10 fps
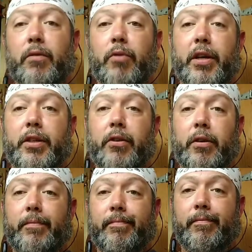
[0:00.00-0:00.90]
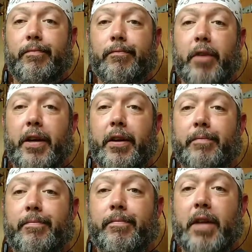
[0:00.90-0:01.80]
This is the way you
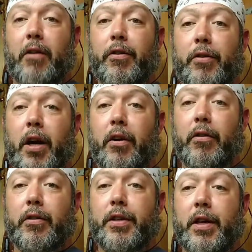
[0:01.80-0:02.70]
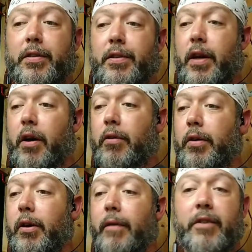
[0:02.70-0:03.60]
tell new gun owners this.
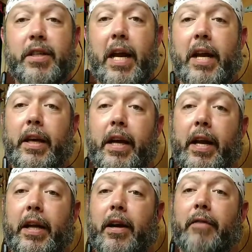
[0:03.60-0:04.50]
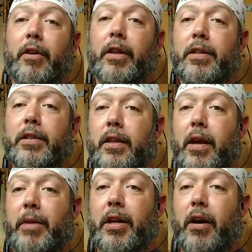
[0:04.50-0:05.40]
So if there's anything I didn't cover in
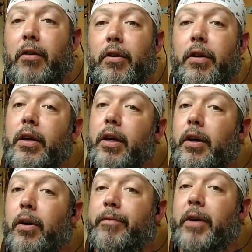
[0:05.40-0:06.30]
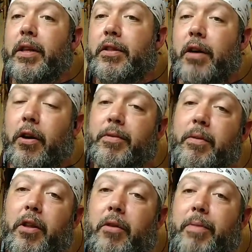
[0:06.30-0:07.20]
this, let me know. Hopefully this will
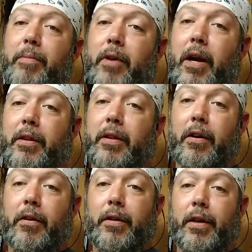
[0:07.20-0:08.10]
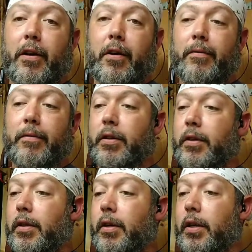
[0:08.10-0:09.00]
help some other people out there that are
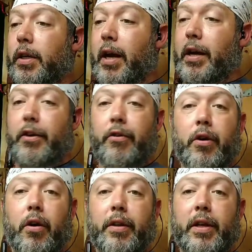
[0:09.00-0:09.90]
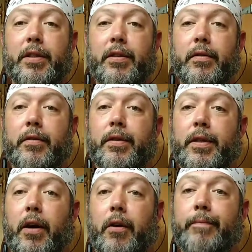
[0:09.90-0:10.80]
kind of new to all this.
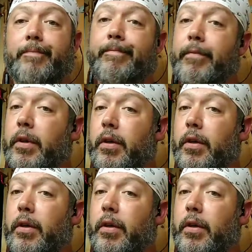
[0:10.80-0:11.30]
So